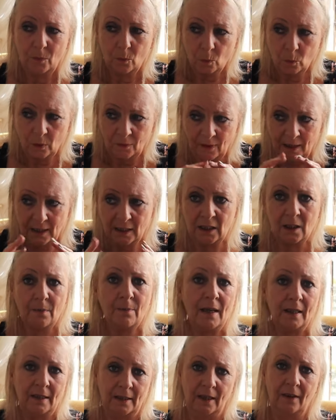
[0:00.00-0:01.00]
within
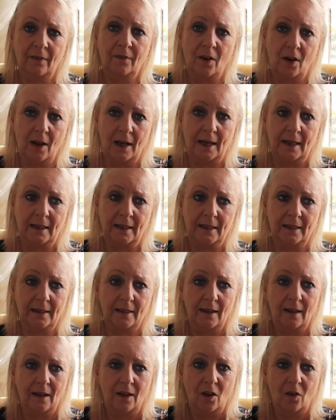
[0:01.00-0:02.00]
domestic
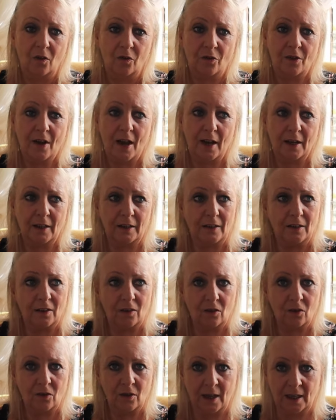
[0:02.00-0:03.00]
violence that
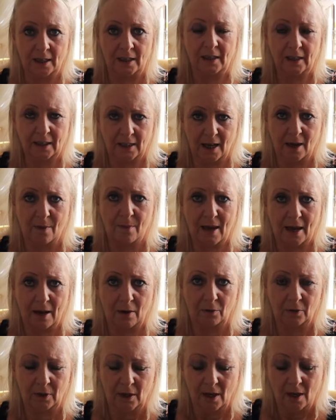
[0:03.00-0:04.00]
need to come
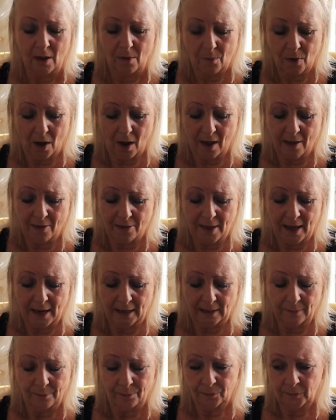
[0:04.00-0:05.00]
out. But I
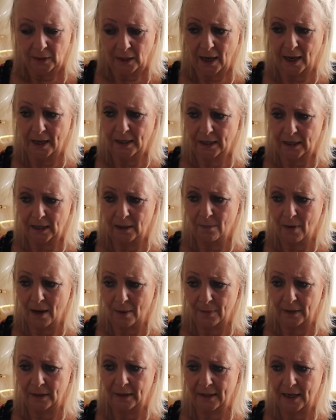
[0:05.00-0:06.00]
think Casey's
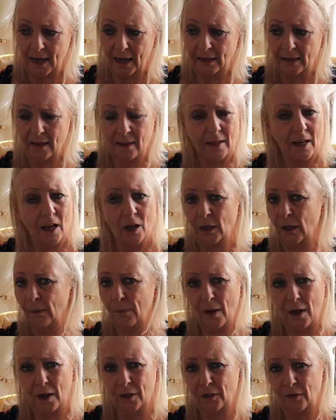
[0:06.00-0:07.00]
mum has said that the only
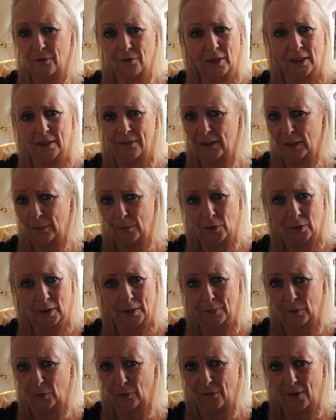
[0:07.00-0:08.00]
person really
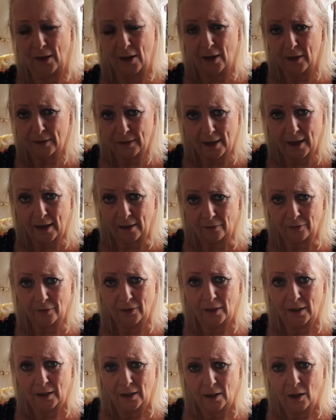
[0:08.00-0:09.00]
responsible for her death
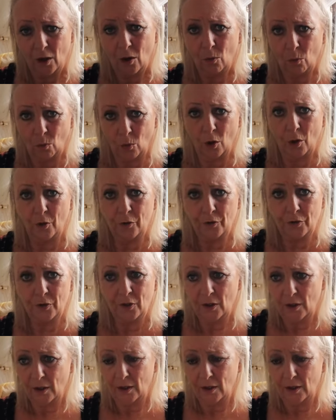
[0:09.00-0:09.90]
was